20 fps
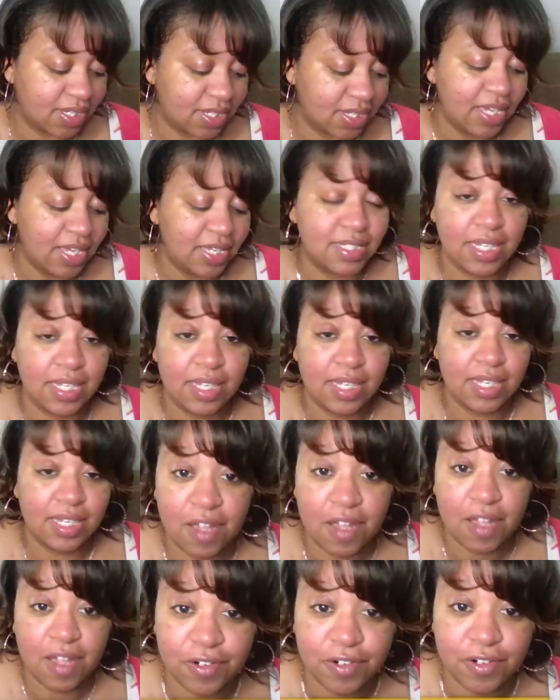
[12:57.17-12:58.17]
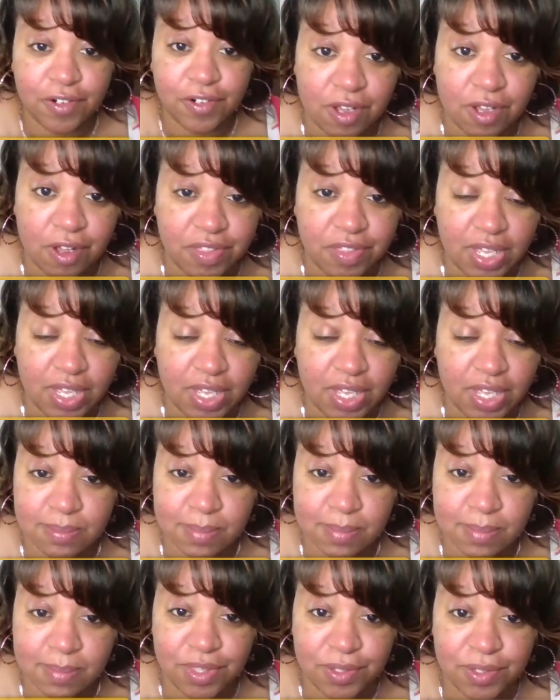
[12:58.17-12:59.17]
Seek God first in all things,
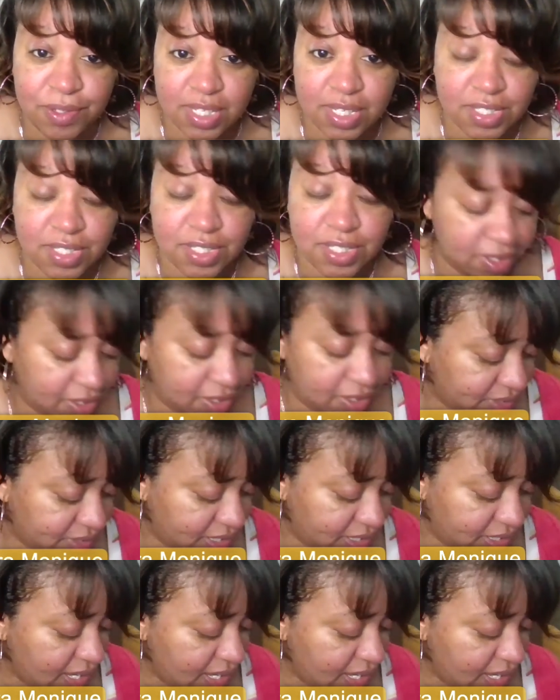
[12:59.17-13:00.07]
Matthew 6 33.